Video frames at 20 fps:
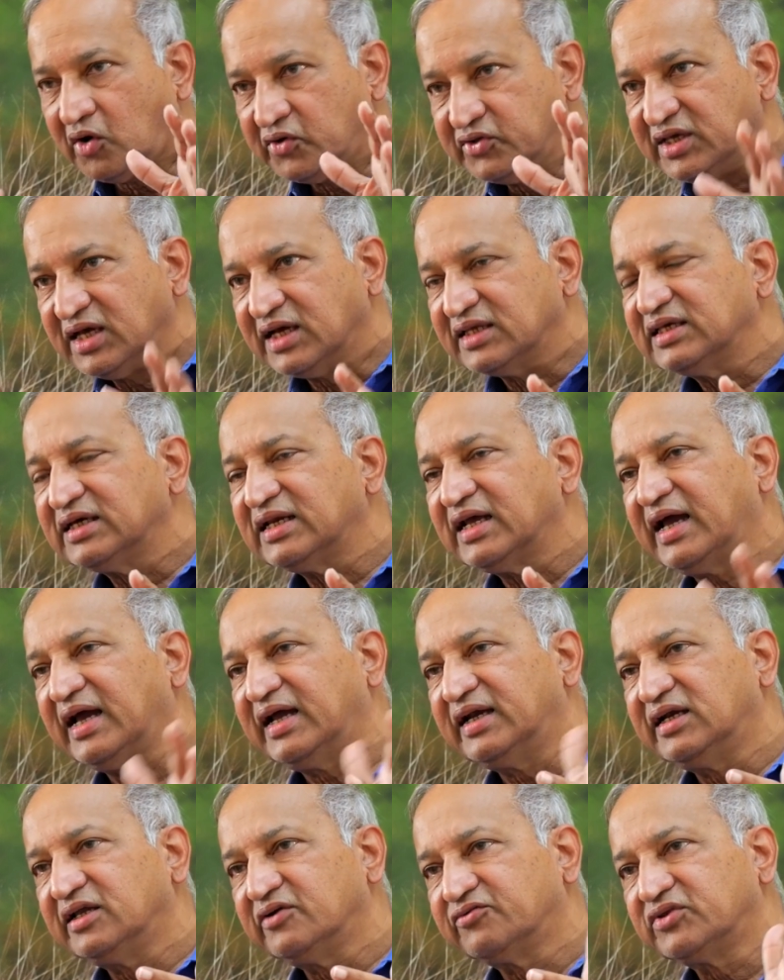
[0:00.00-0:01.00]
On the other
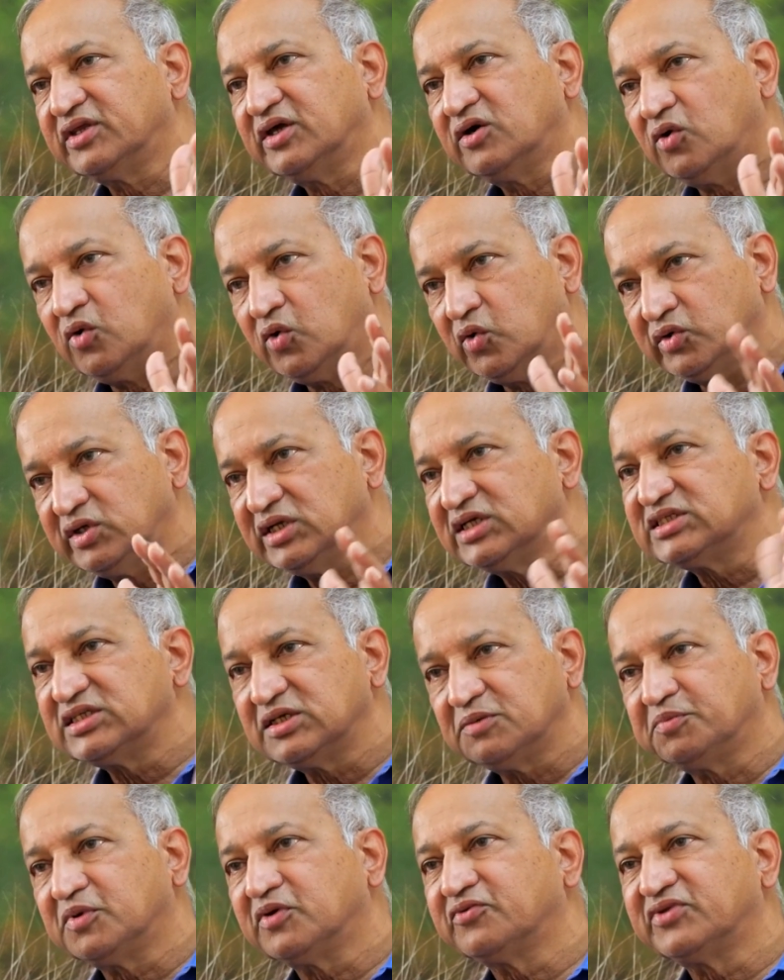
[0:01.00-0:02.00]
hand, if the
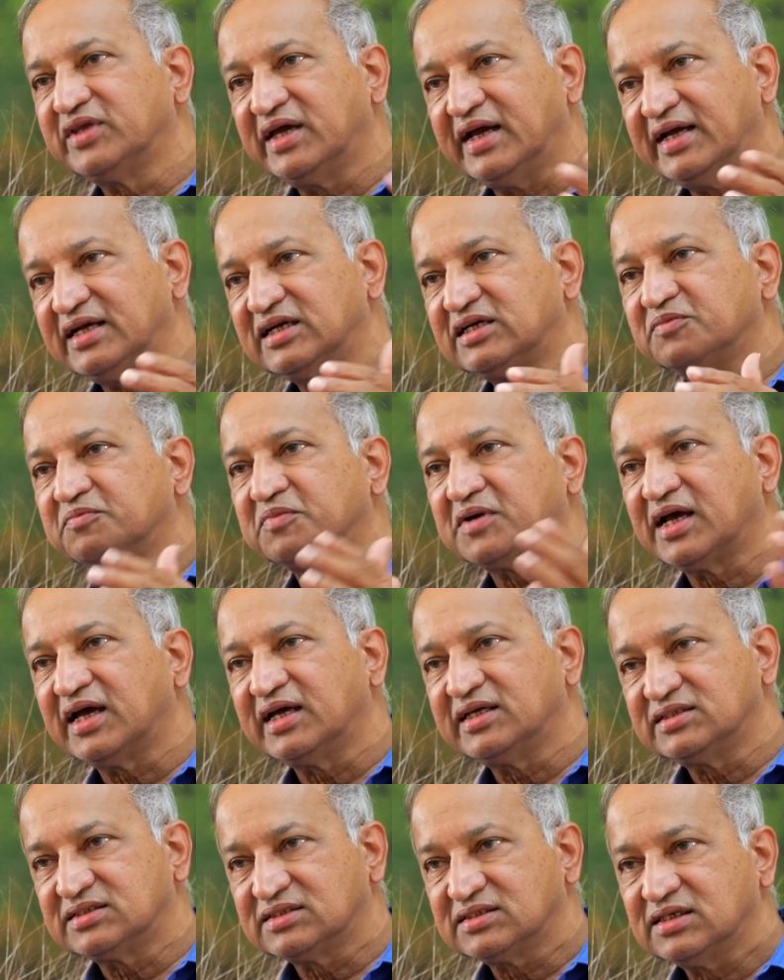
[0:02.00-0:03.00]
ownership of the
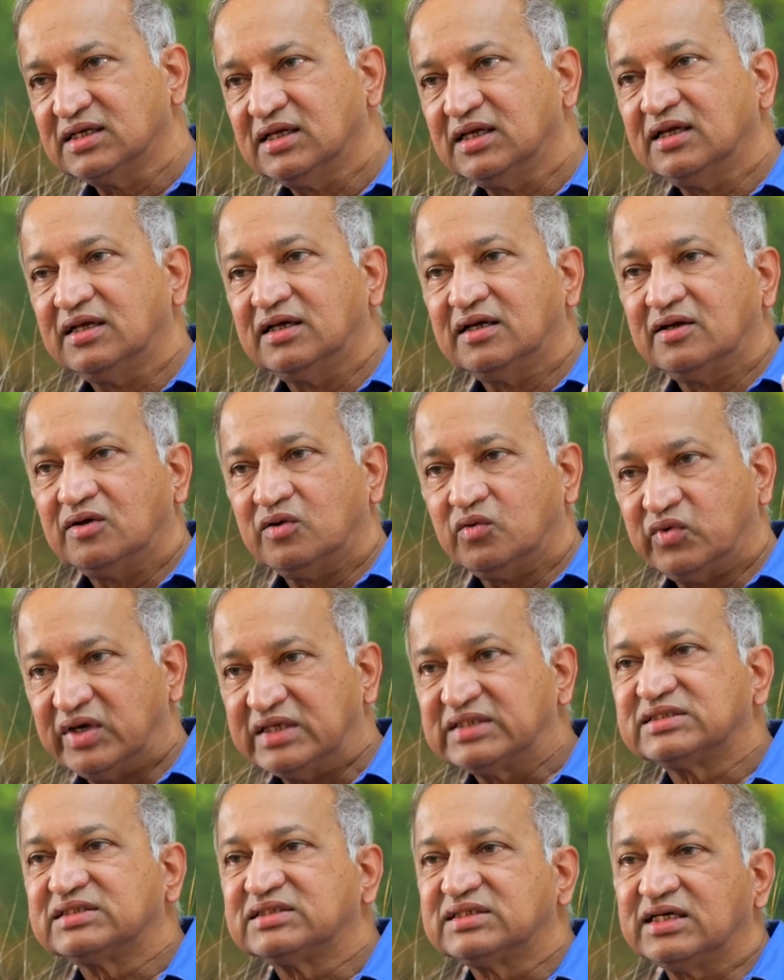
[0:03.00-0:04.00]
enterprise
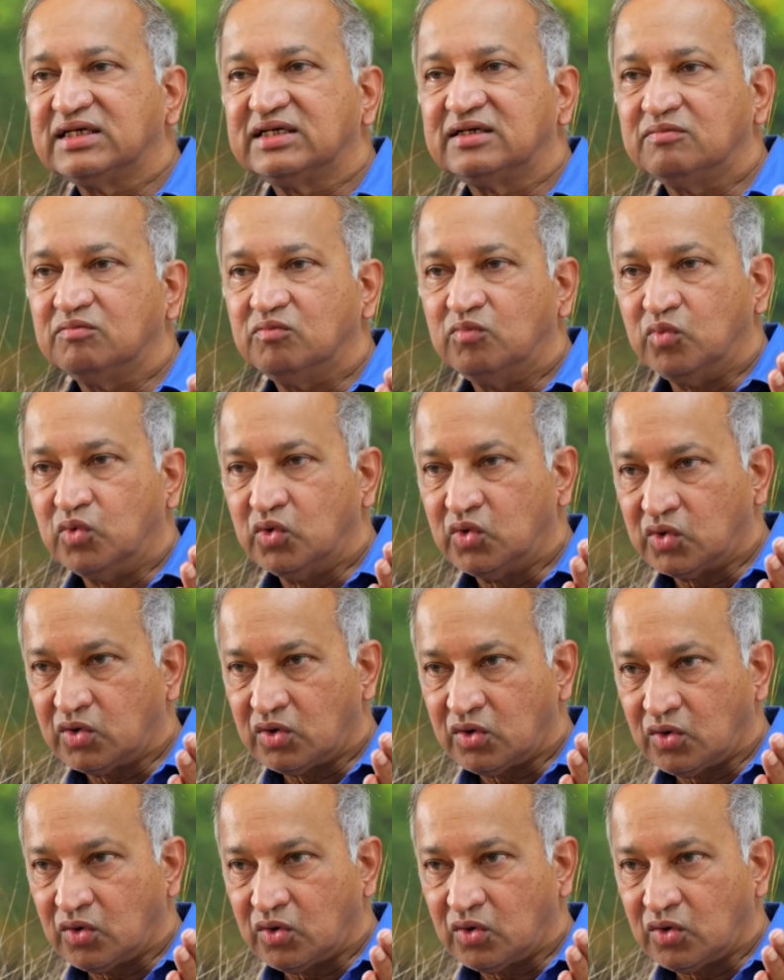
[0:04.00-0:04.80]
vested more